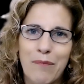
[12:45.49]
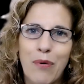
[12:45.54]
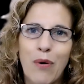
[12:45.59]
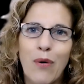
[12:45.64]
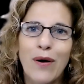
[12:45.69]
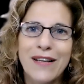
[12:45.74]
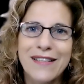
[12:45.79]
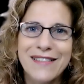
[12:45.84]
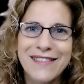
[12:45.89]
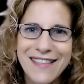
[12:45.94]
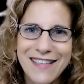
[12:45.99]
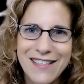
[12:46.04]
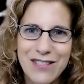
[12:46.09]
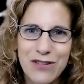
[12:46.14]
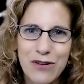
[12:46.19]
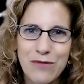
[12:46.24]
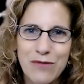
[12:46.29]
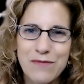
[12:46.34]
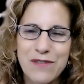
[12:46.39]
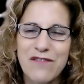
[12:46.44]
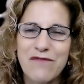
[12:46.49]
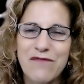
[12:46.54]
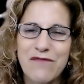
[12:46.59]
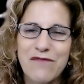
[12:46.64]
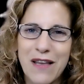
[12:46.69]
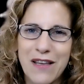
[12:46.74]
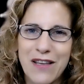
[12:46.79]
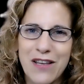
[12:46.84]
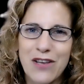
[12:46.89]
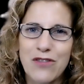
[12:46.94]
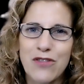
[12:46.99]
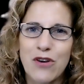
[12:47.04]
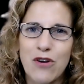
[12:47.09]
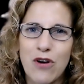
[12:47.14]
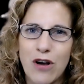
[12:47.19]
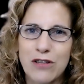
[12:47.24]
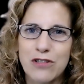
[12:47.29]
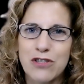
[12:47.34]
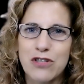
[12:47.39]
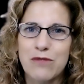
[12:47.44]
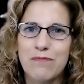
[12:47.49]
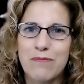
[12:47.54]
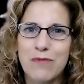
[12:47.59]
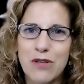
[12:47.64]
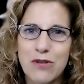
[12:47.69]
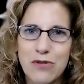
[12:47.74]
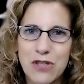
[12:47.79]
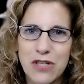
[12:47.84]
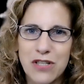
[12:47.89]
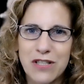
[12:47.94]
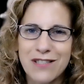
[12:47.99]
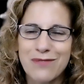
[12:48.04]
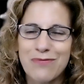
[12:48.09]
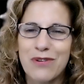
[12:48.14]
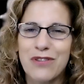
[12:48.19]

points in terms of making the contributions,